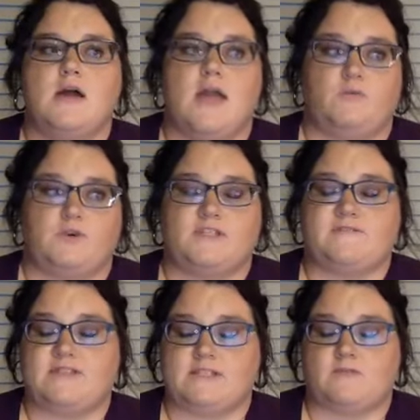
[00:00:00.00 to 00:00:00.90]
and want to
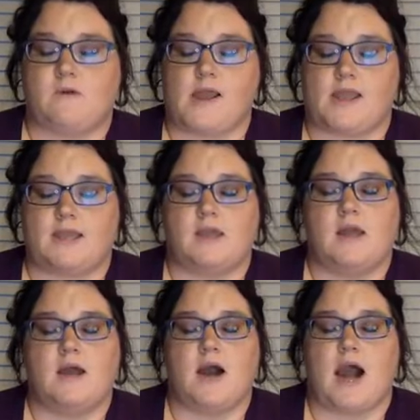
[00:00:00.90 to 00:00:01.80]
visit Hawaii,
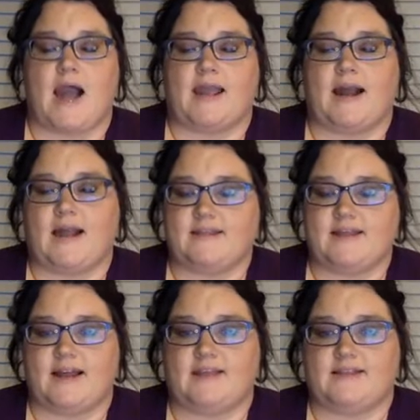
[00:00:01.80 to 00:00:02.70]
I highly,
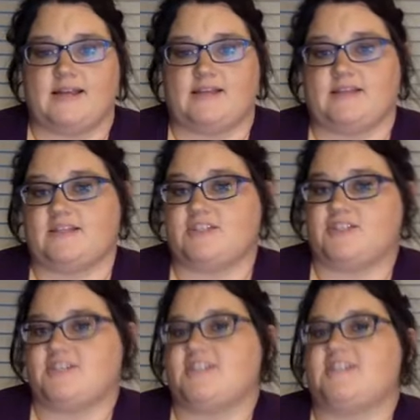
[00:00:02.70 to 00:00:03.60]
highly, highly
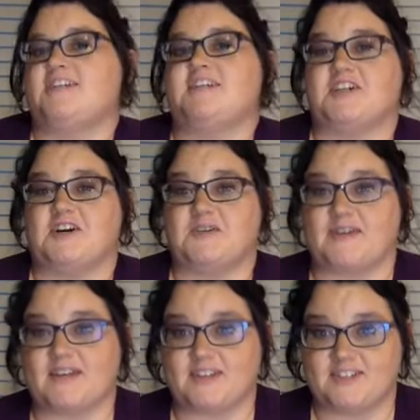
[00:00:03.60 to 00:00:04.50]
suggest
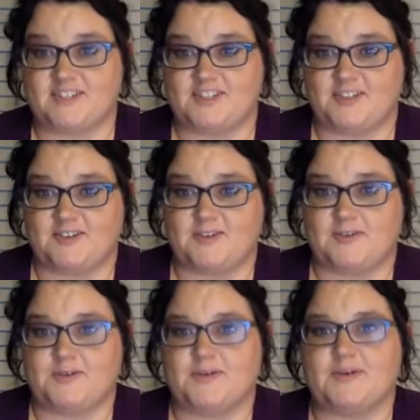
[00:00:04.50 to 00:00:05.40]
going
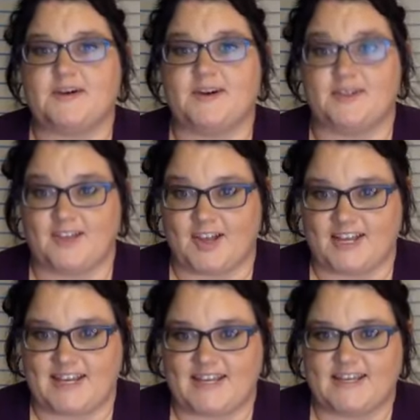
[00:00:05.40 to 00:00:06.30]
to
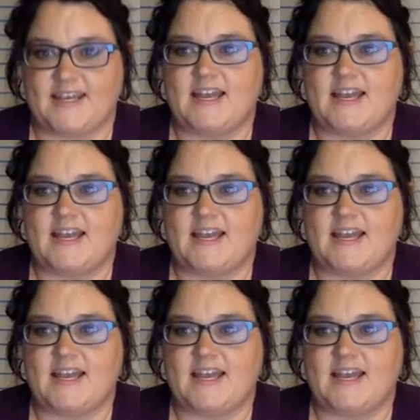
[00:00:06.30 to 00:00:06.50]
Aulani.